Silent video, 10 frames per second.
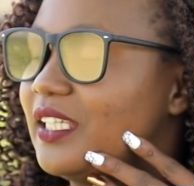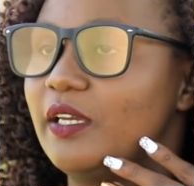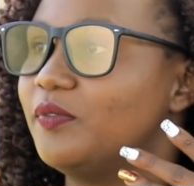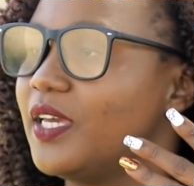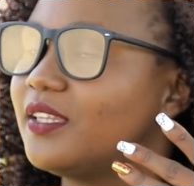
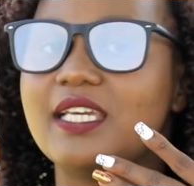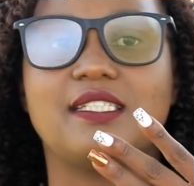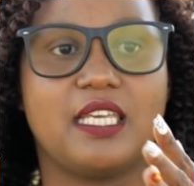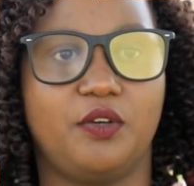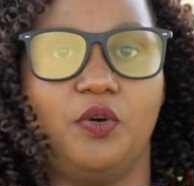They
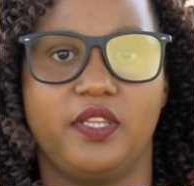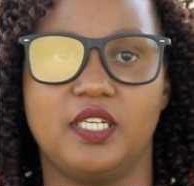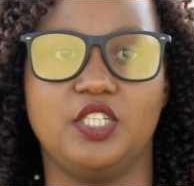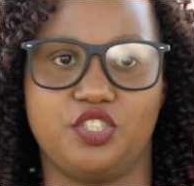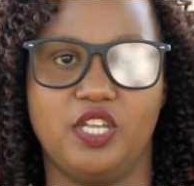said all
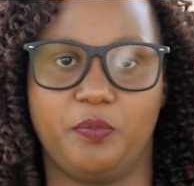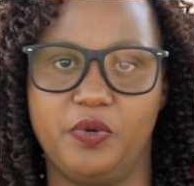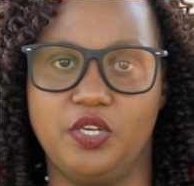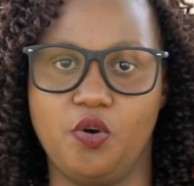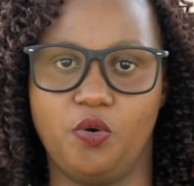the ish that
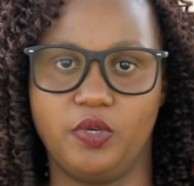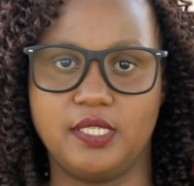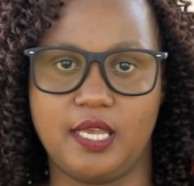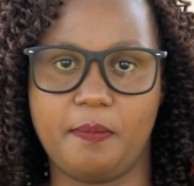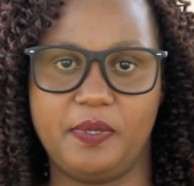we know
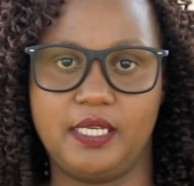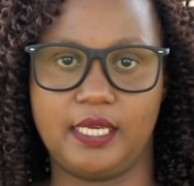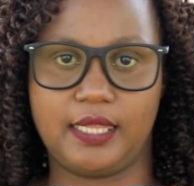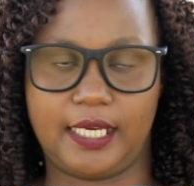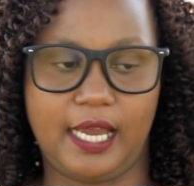is happening
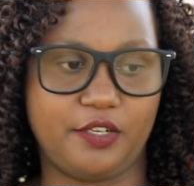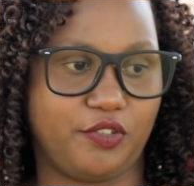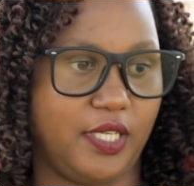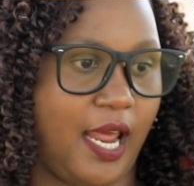in the country.